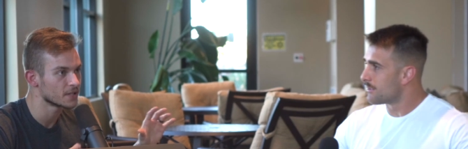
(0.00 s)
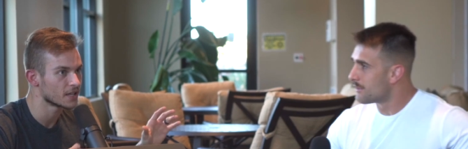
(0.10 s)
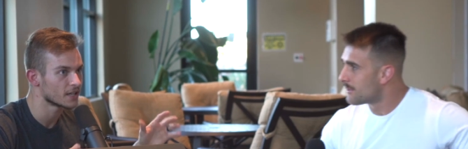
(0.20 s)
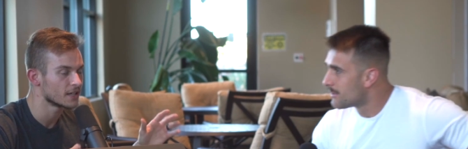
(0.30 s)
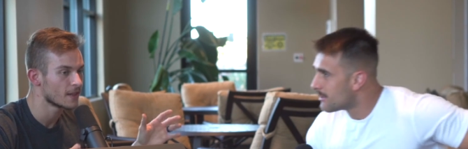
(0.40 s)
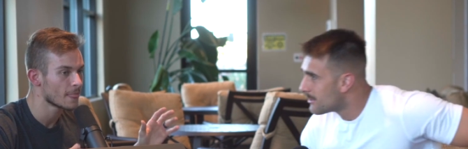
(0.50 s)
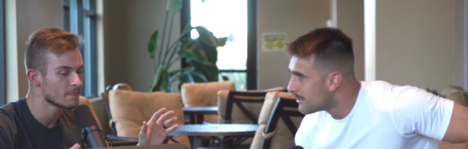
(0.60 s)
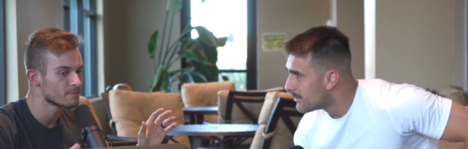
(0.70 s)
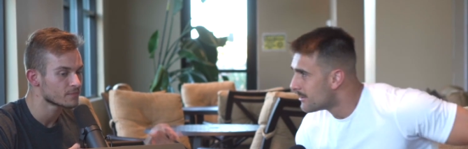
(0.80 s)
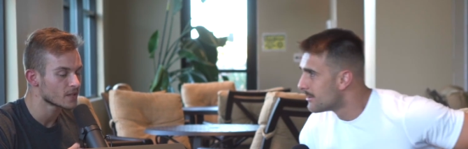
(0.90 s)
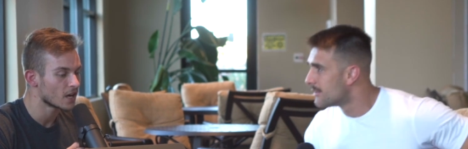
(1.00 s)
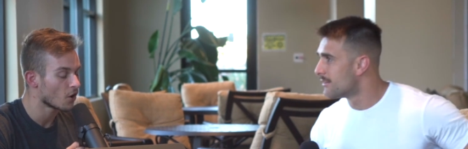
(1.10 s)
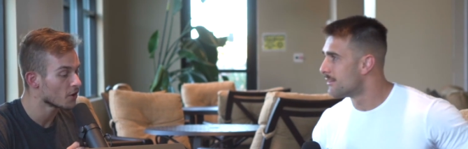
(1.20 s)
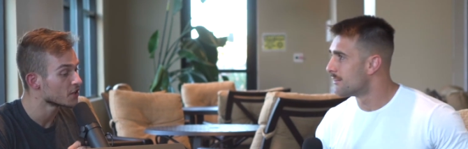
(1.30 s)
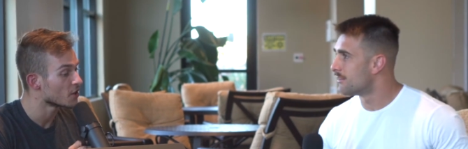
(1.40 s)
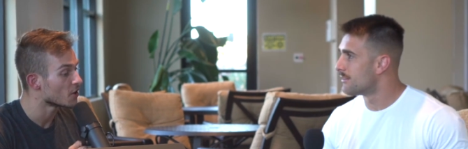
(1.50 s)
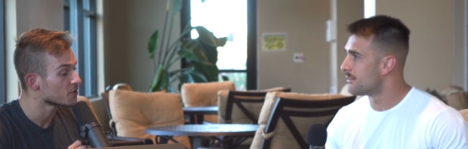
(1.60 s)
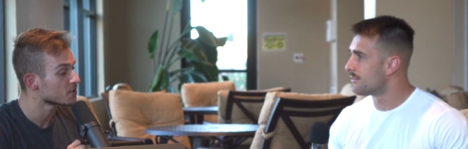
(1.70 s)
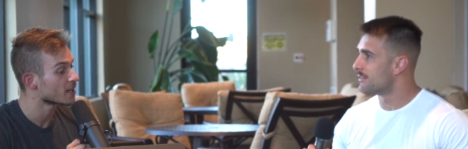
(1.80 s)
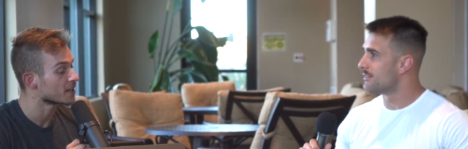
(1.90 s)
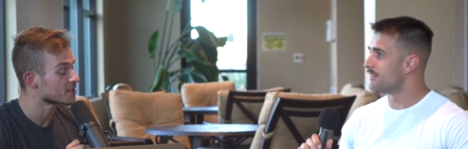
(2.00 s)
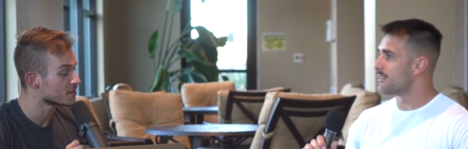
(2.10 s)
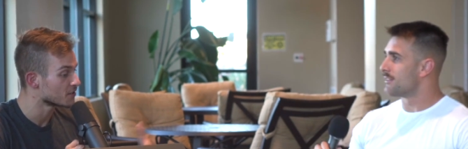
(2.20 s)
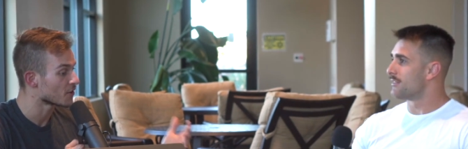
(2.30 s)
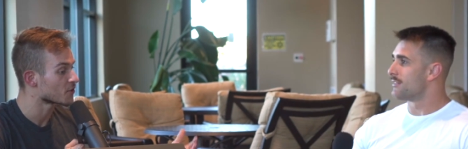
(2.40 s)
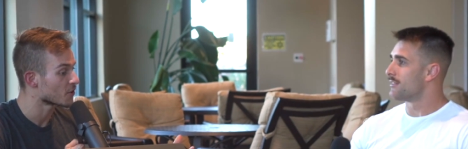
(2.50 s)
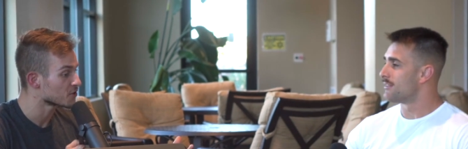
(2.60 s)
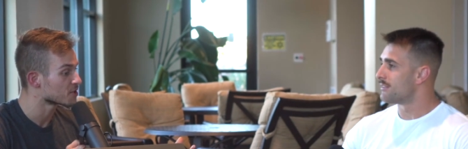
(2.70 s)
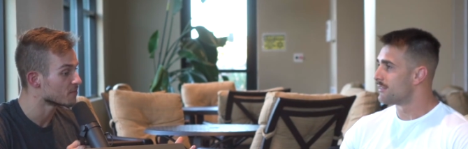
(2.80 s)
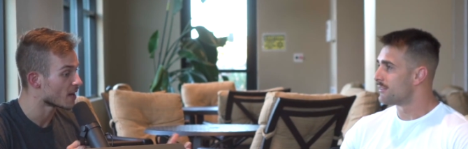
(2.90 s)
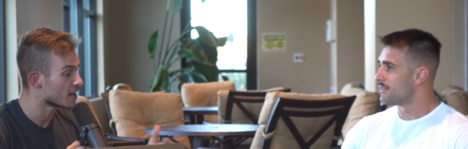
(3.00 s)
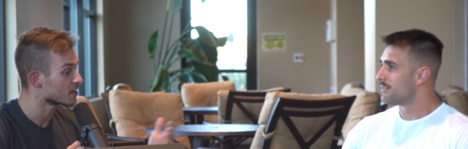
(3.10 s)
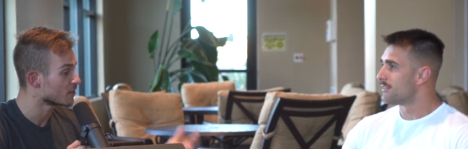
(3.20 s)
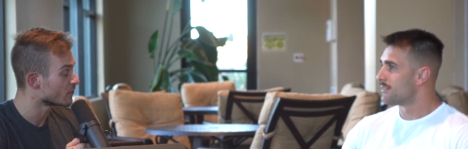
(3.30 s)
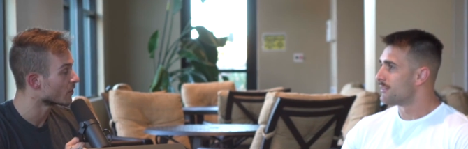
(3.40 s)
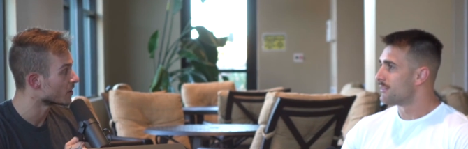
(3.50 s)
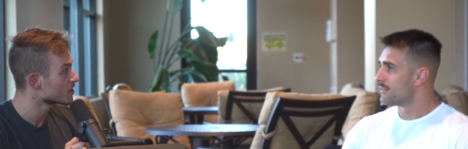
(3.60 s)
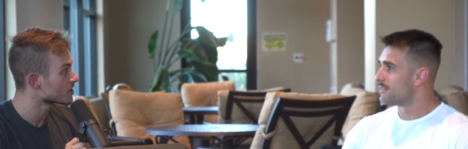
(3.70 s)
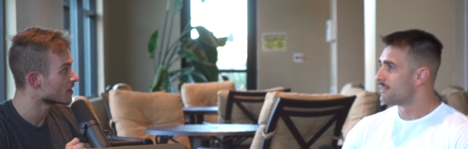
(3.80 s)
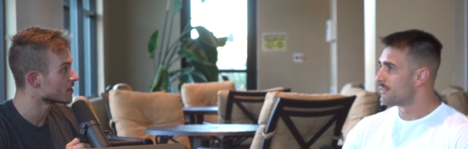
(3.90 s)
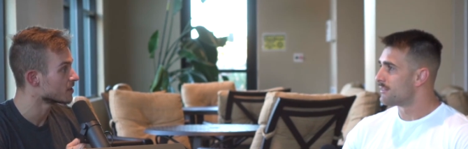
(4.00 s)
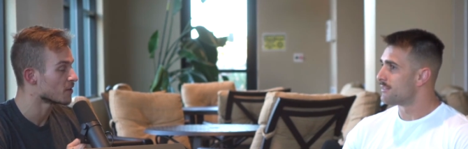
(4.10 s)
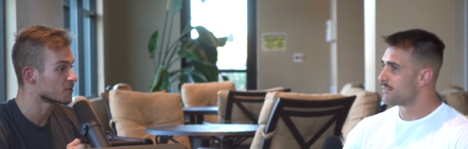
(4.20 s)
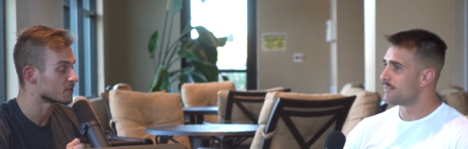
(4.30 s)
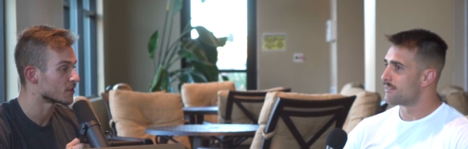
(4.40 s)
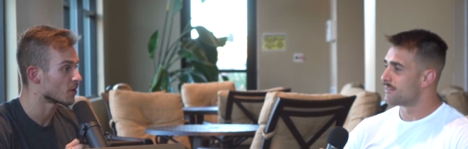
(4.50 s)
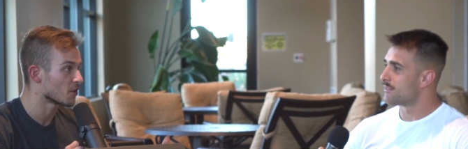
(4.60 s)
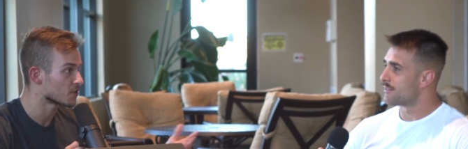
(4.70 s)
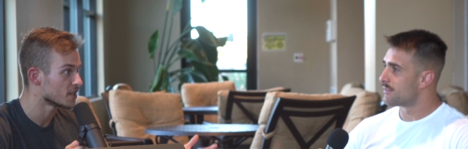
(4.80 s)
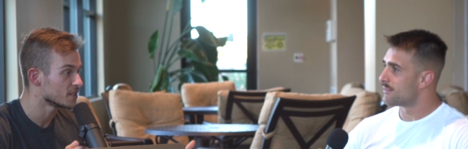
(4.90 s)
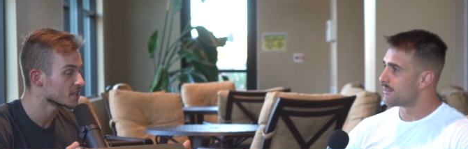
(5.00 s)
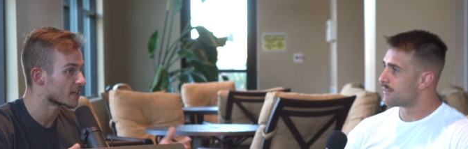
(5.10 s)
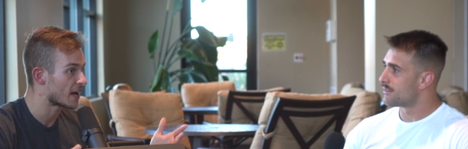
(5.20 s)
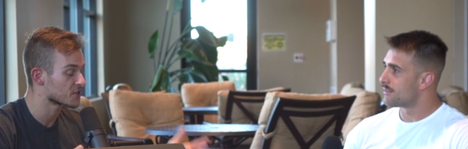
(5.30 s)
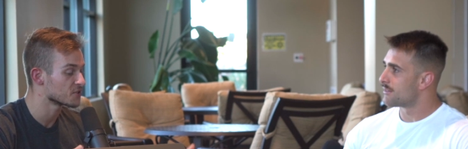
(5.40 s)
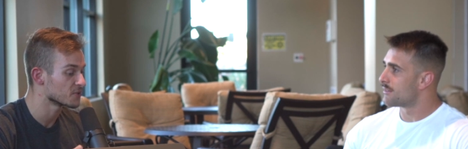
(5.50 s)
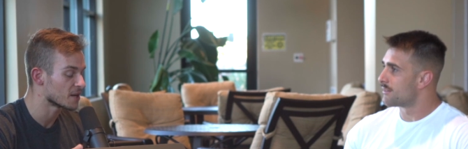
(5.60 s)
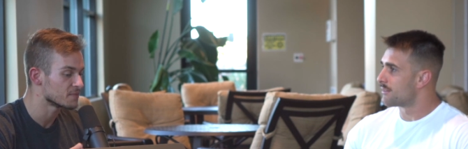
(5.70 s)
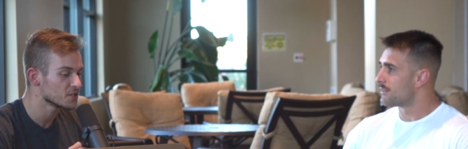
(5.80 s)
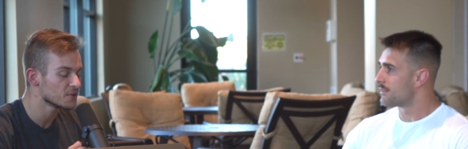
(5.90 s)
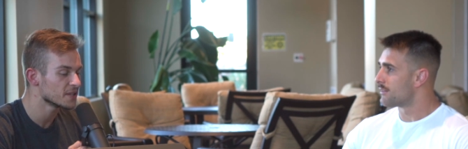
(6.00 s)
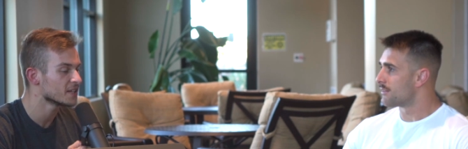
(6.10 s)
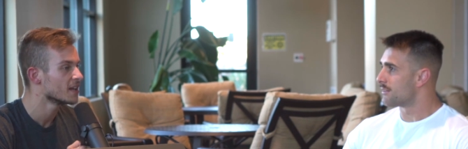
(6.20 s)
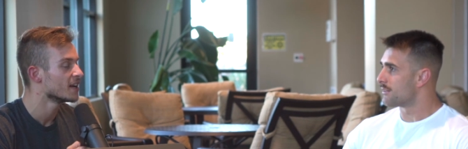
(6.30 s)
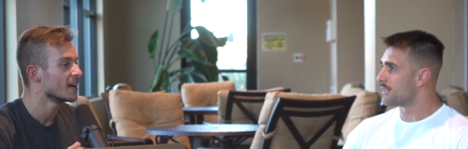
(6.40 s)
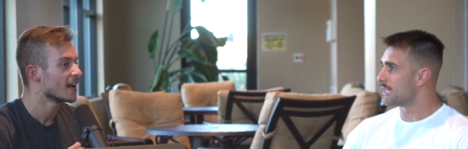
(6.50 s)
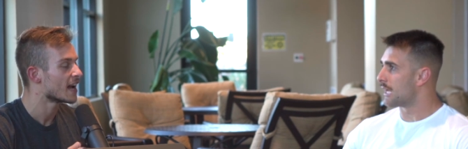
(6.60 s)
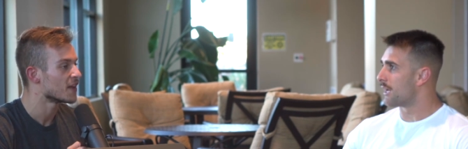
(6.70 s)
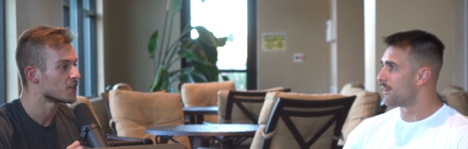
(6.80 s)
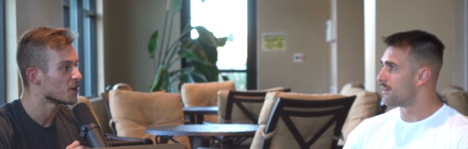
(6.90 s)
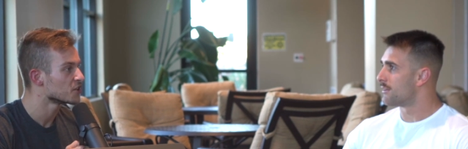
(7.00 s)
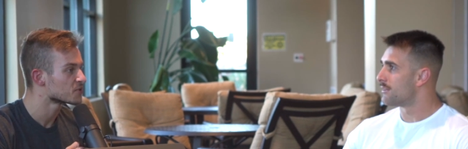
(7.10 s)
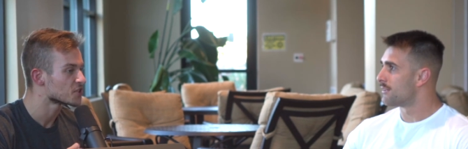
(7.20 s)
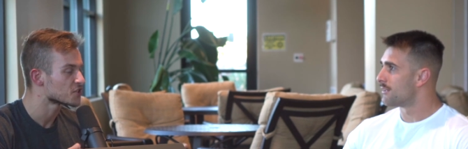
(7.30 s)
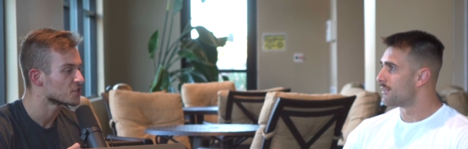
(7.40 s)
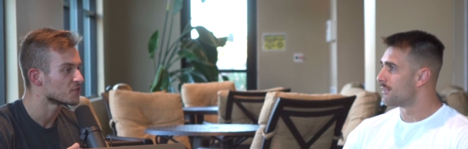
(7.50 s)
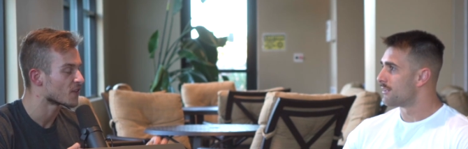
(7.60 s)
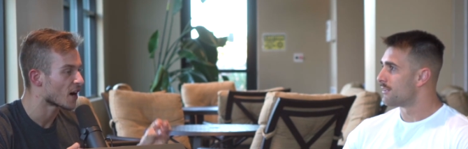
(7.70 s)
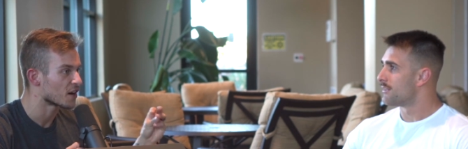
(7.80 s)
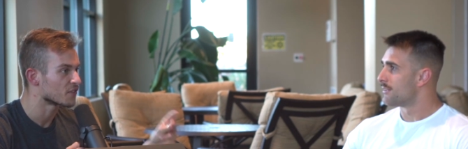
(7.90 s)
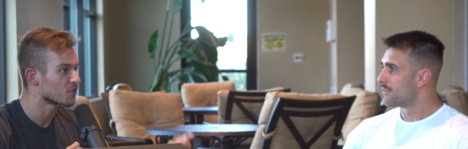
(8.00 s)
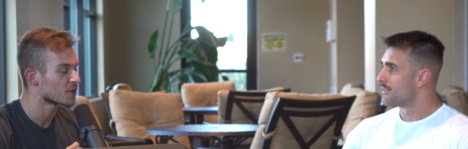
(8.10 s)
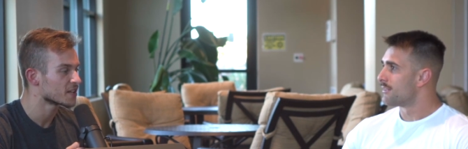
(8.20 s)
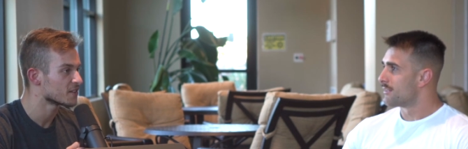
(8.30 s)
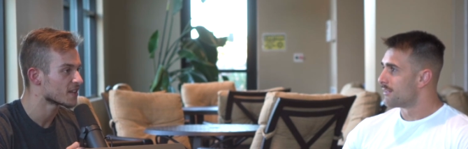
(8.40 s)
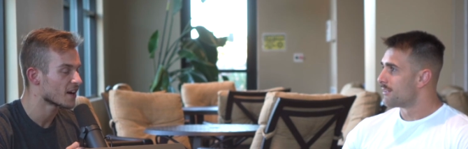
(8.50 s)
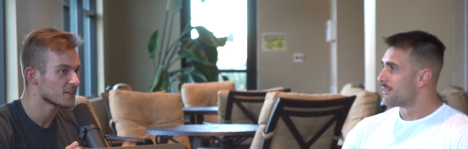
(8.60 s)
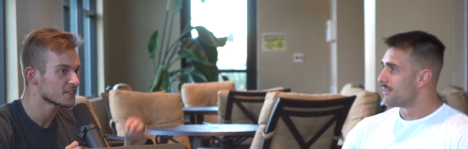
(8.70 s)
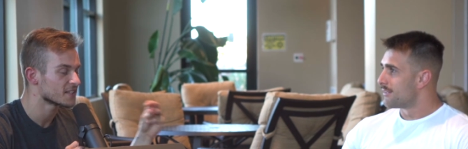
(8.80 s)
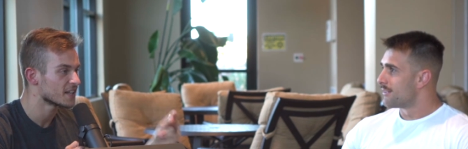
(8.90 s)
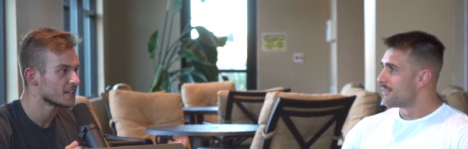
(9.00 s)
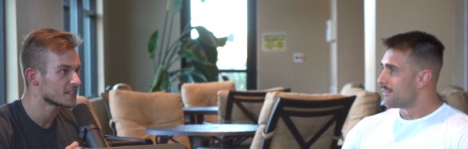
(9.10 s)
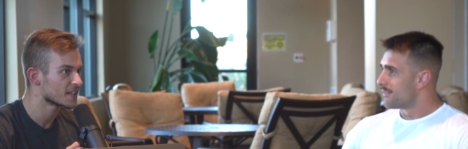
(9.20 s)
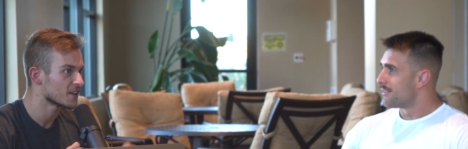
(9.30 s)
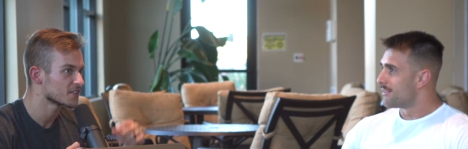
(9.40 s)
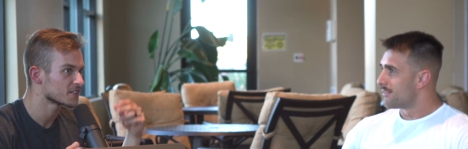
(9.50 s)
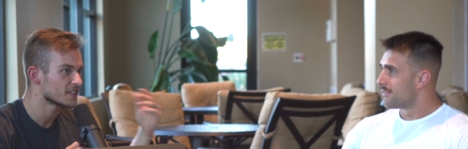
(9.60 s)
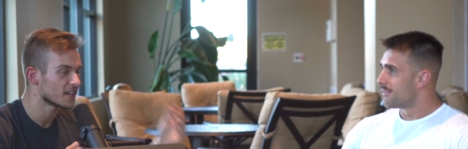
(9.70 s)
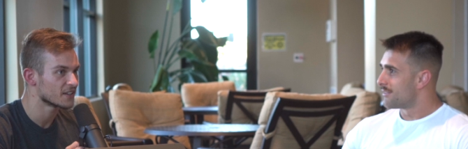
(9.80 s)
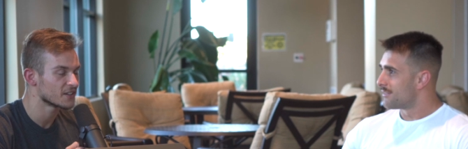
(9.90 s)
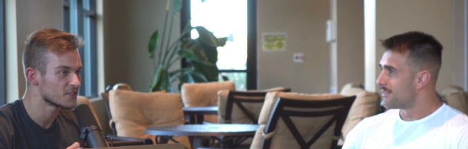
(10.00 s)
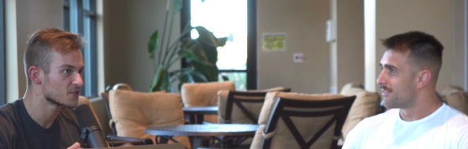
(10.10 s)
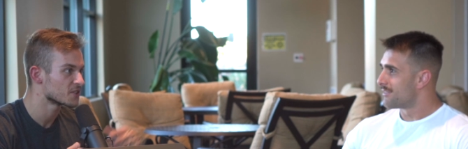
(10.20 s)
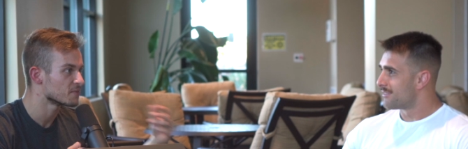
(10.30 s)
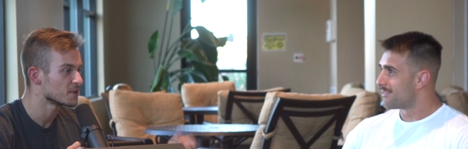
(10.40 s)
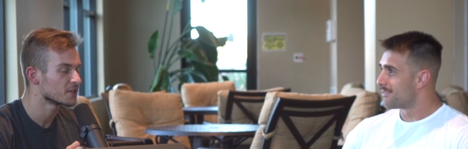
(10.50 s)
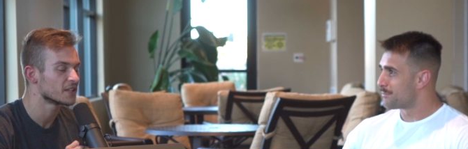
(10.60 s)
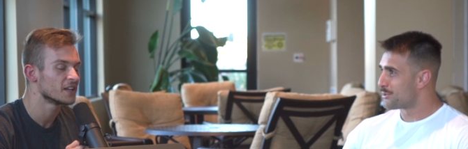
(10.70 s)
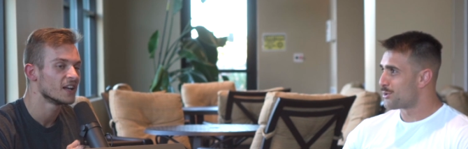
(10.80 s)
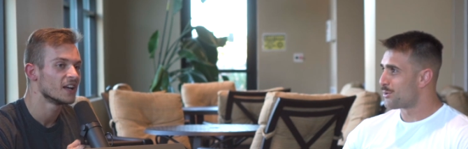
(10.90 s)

Speaker 1: uh, audios. I'd, you know, throw some editing footage that, you know, was very authentic and actually what I'm doing. Yeah. And those would just do fire 40,000, 80,000, 800, a million.